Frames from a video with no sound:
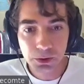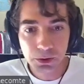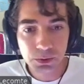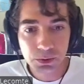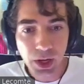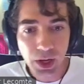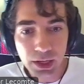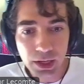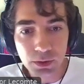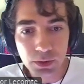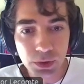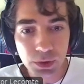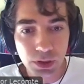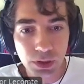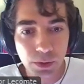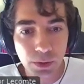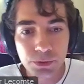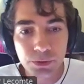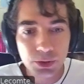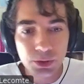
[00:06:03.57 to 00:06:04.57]
1, we
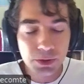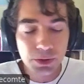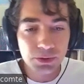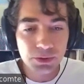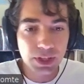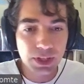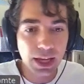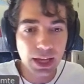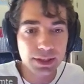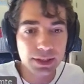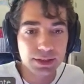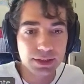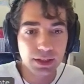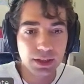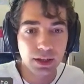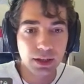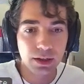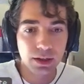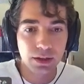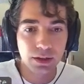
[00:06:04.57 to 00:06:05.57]
observed that
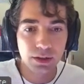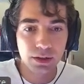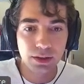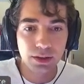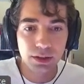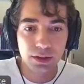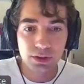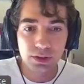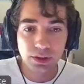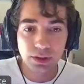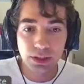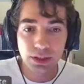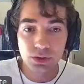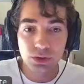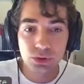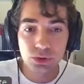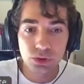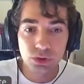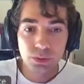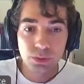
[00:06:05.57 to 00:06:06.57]
there's only
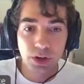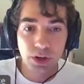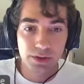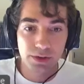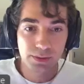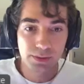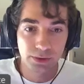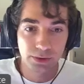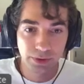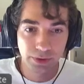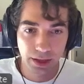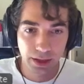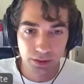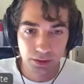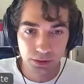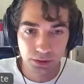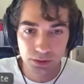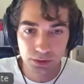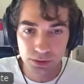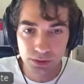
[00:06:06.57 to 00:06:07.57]
2 possible
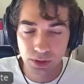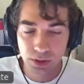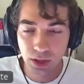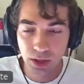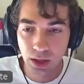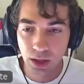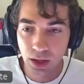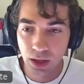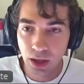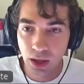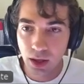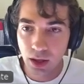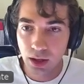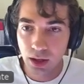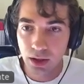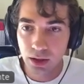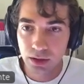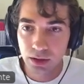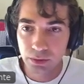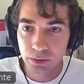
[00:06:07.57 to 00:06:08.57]
values
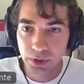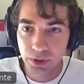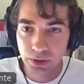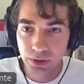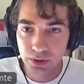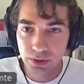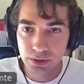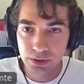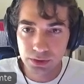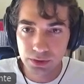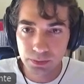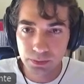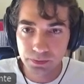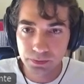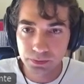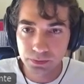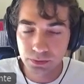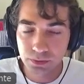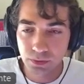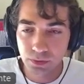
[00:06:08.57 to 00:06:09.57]
because
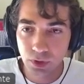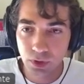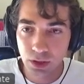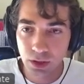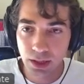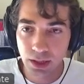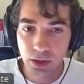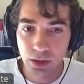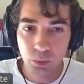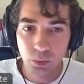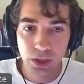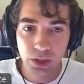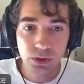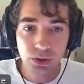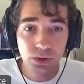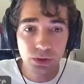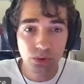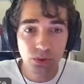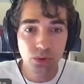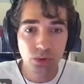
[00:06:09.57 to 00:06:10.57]
we
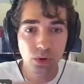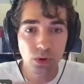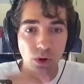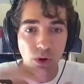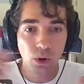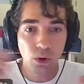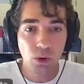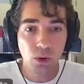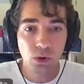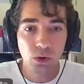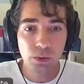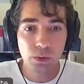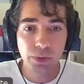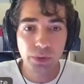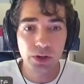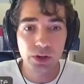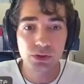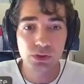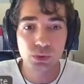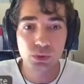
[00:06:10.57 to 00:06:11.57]
knew all
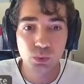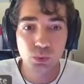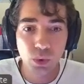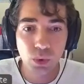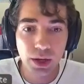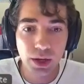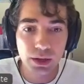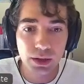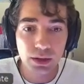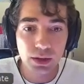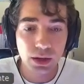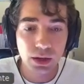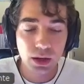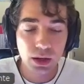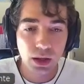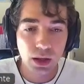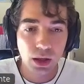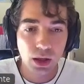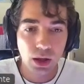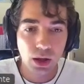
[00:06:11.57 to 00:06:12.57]
but one
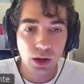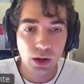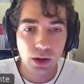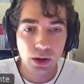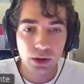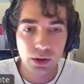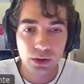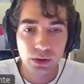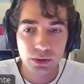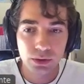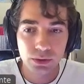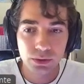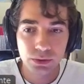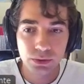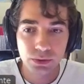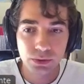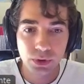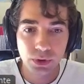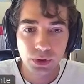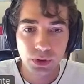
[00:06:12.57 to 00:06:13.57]
of
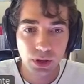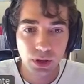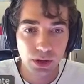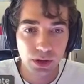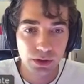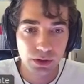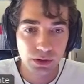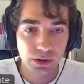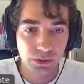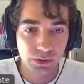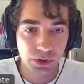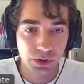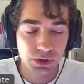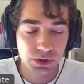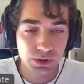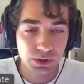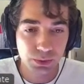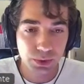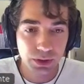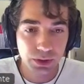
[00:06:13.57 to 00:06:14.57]
the
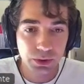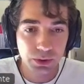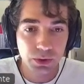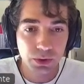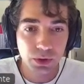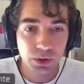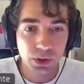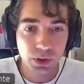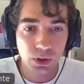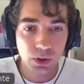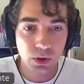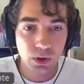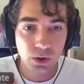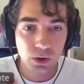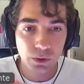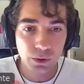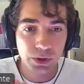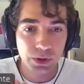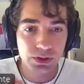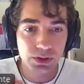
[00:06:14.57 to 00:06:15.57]
subfunctions. We knew
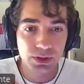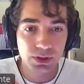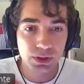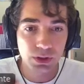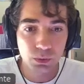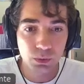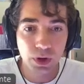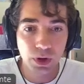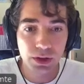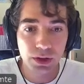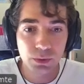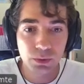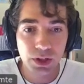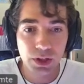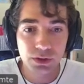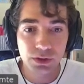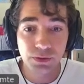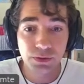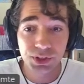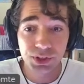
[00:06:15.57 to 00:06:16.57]
all but the one
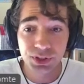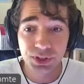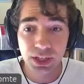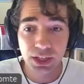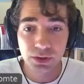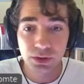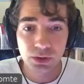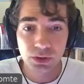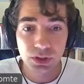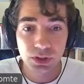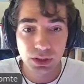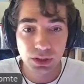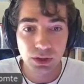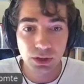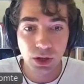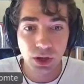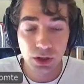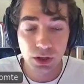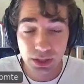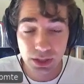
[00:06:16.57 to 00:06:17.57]
subfunction
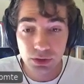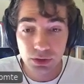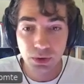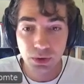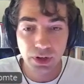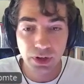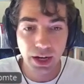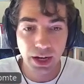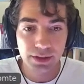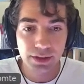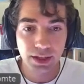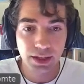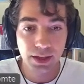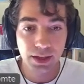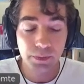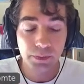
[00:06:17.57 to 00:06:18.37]
that did query xi.